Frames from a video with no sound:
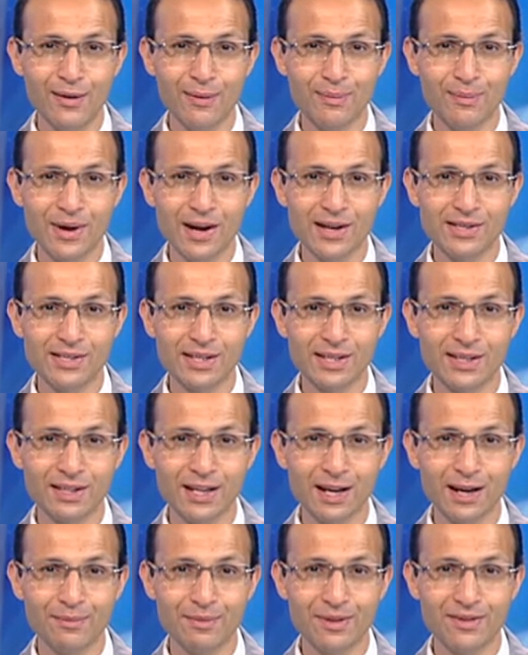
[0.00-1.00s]
President
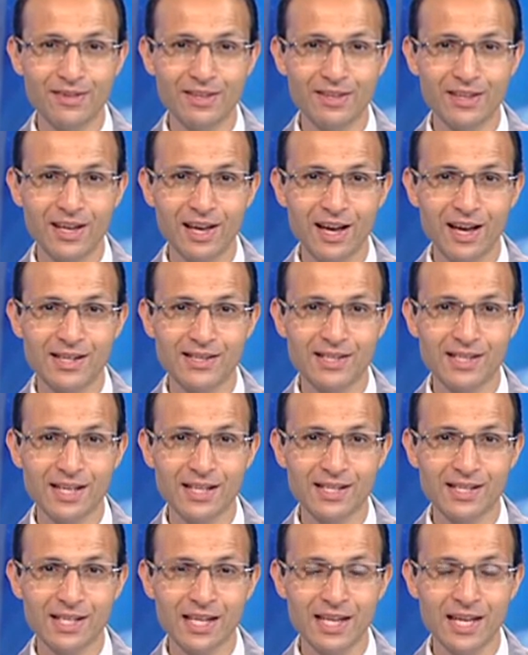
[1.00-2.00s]
Abdel
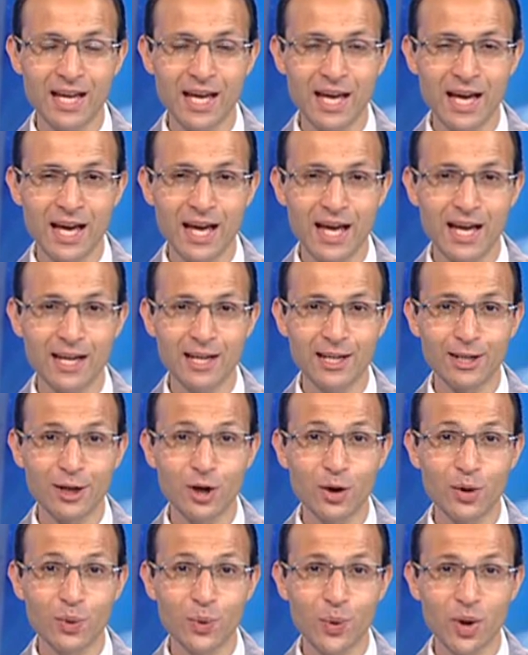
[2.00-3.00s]
Halim
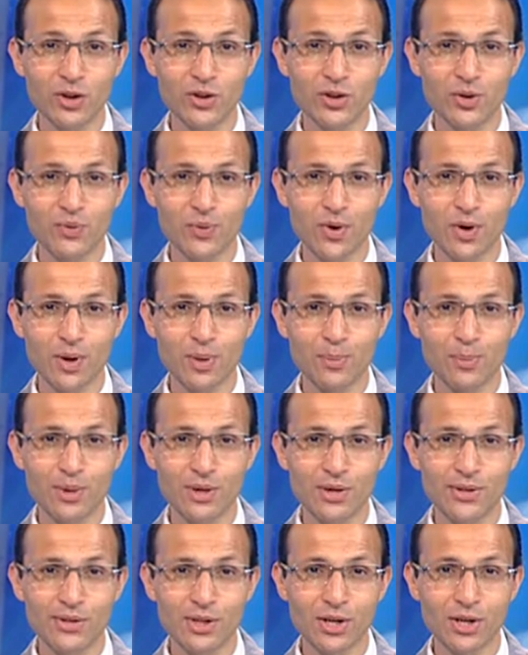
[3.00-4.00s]
and Russian Foreign
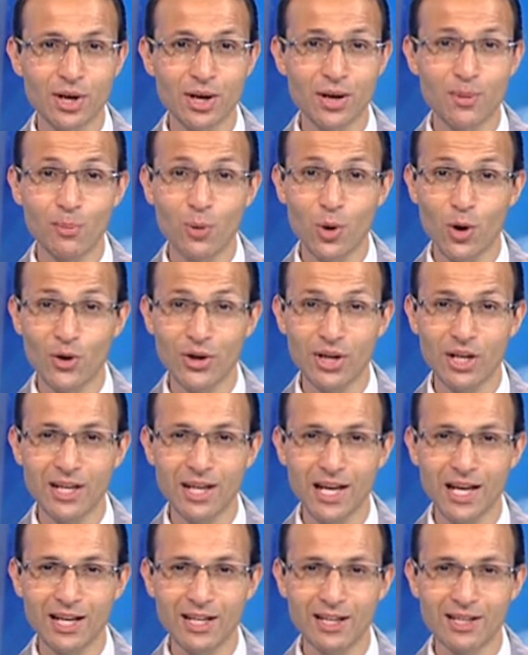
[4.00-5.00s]
Minister. More
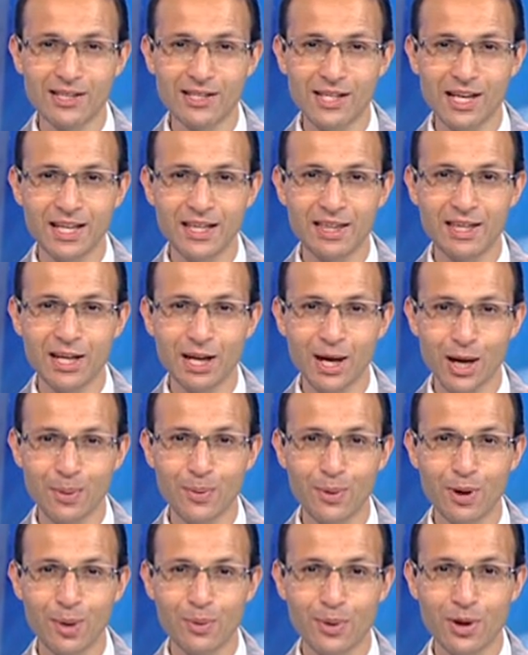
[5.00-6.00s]
details in the
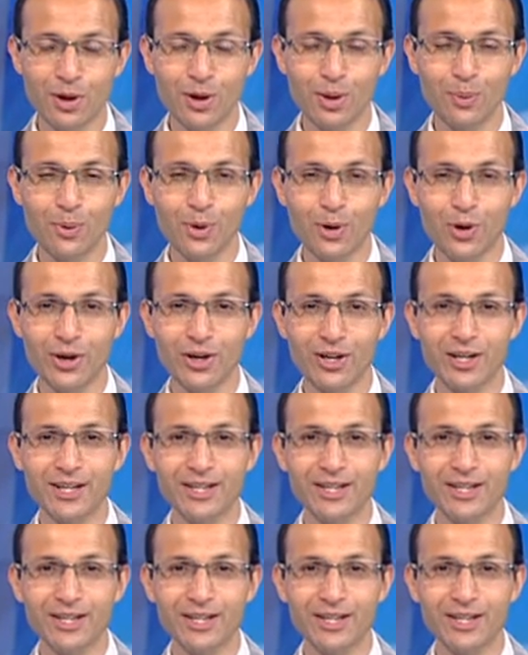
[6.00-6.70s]
upcoming report.